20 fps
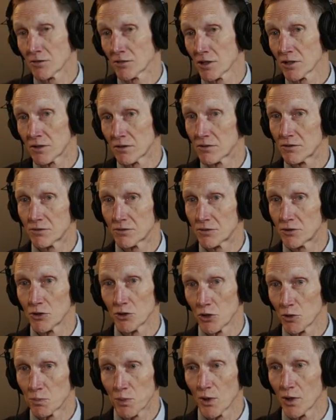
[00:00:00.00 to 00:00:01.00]
think, to
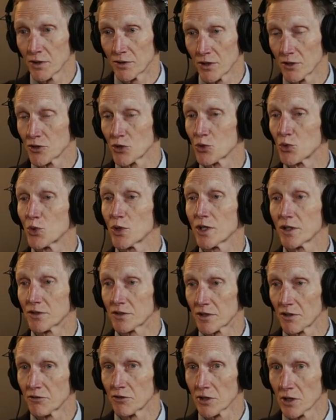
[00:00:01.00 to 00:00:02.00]
your point, there's a
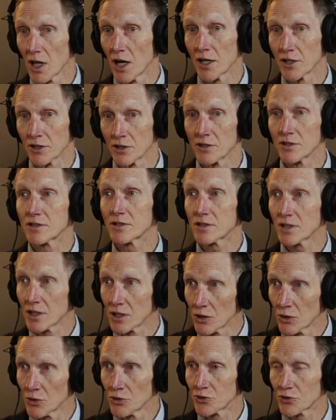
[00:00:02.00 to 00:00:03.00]
risk of relying on a
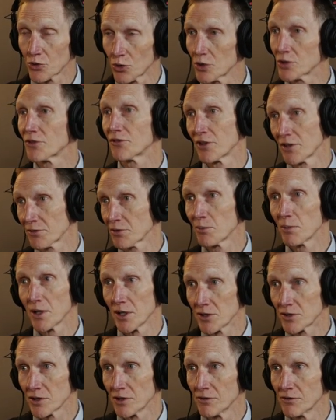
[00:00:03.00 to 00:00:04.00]
single source of
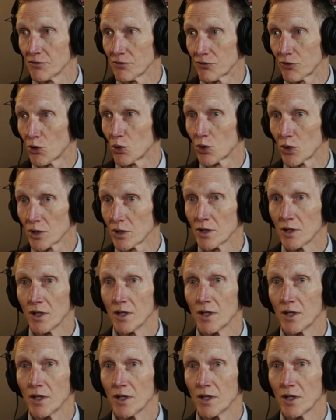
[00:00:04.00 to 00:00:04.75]
information for